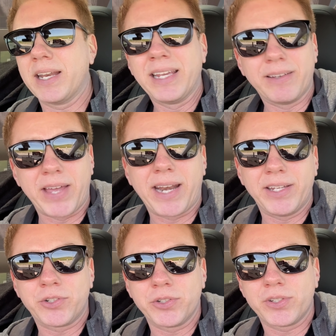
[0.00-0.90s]
if that
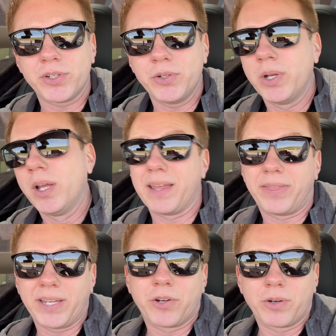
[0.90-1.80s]
interests you, I
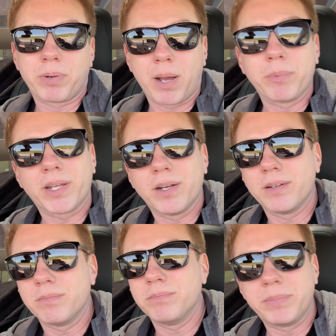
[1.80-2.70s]
think you're probably
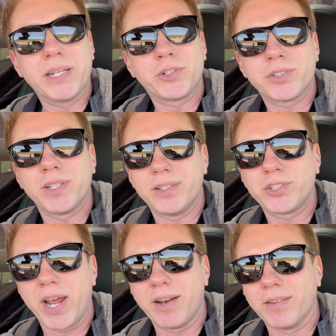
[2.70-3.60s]
gonna be interested in this
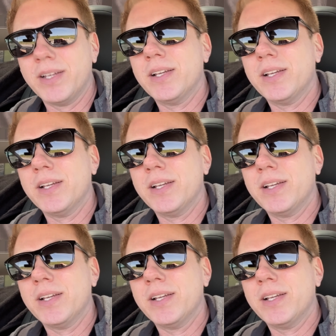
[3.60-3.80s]
channel.